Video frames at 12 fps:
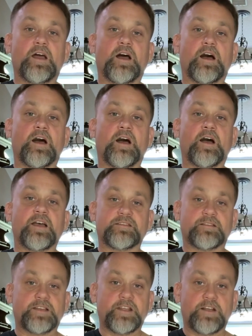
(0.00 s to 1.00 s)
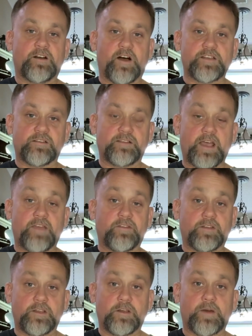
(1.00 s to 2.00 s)
as a leading cause of death
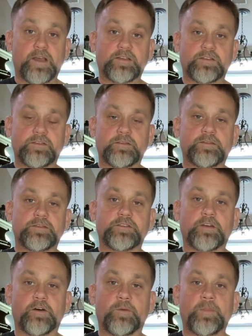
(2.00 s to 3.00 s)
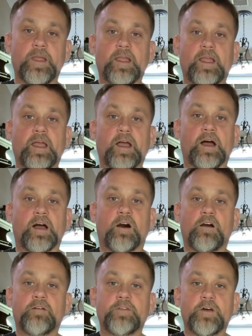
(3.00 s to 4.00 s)
in the US. So
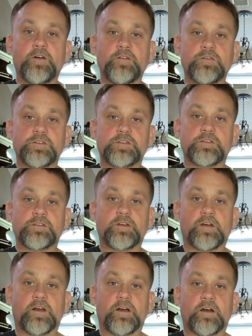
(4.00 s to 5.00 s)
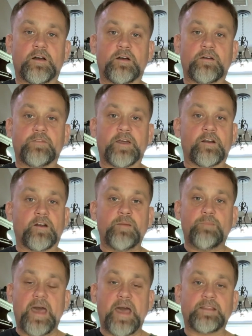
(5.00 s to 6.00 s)
all of those that are
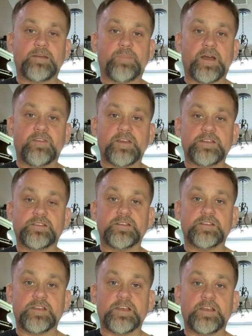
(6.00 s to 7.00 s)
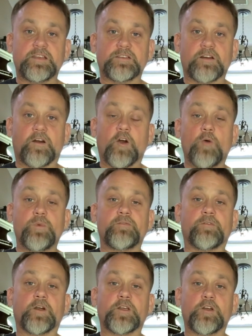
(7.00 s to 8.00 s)
impacted by this disease are hoping
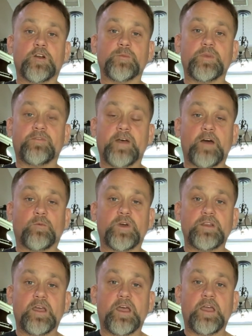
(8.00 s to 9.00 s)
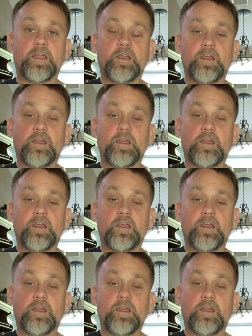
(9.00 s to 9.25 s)
for a cure to be found one day.